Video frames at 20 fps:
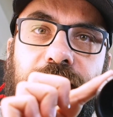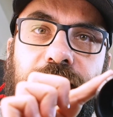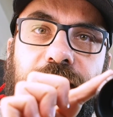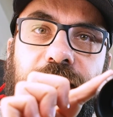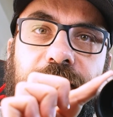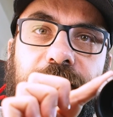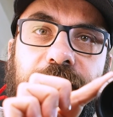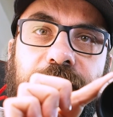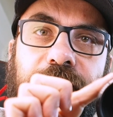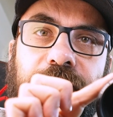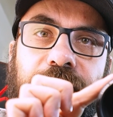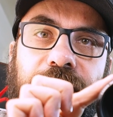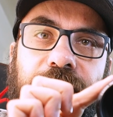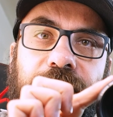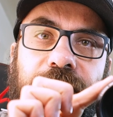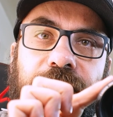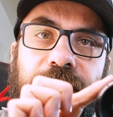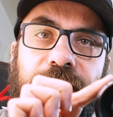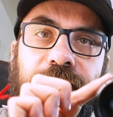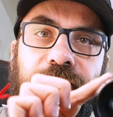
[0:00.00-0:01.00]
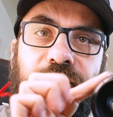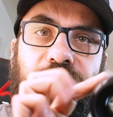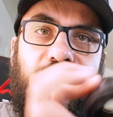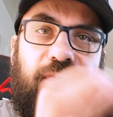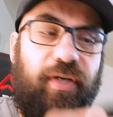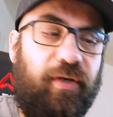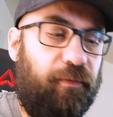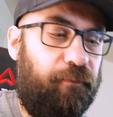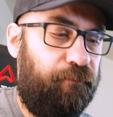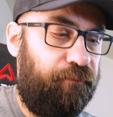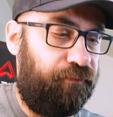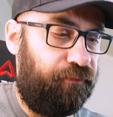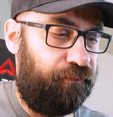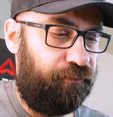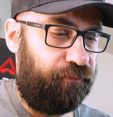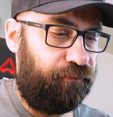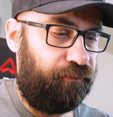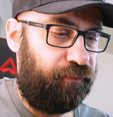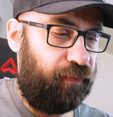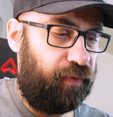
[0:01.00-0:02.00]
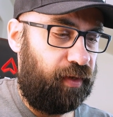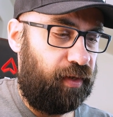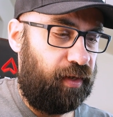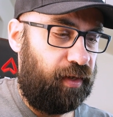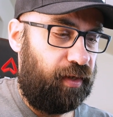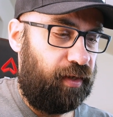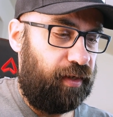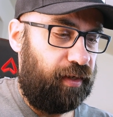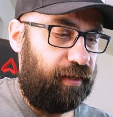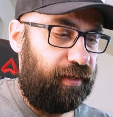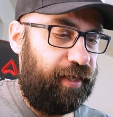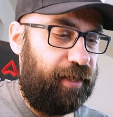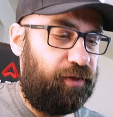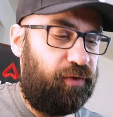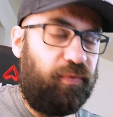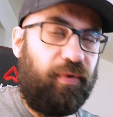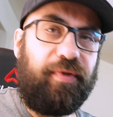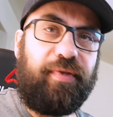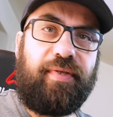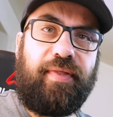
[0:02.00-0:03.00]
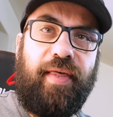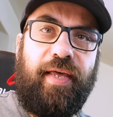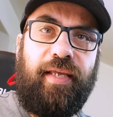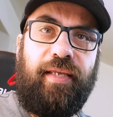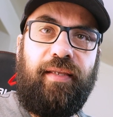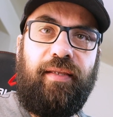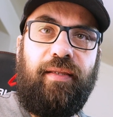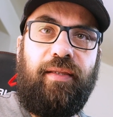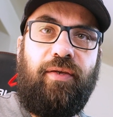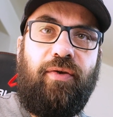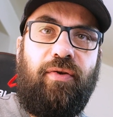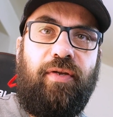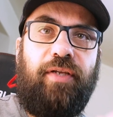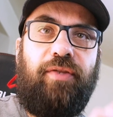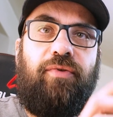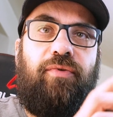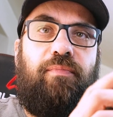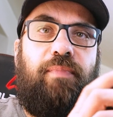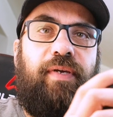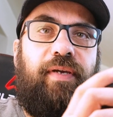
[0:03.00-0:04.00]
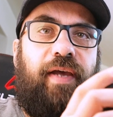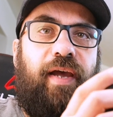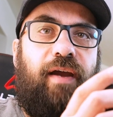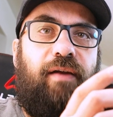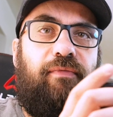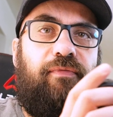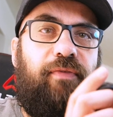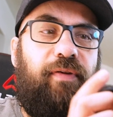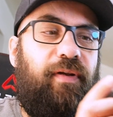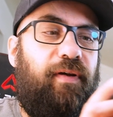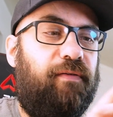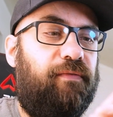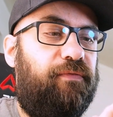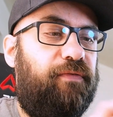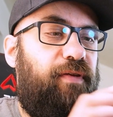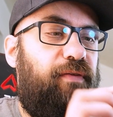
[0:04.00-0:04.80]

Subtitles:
Okay, so that's one thing you need to be careful of.